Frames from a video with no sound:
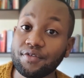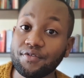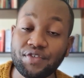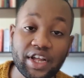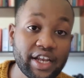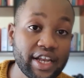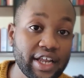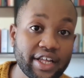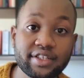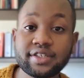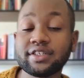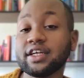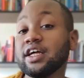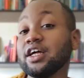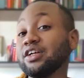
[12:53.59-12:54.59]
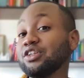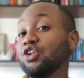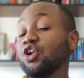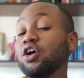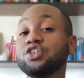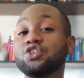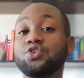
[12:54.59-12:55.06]
feelings,
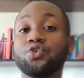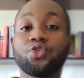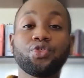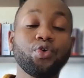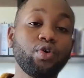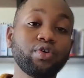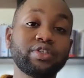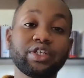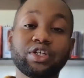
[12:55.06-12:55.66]
acknowledge your thoughts,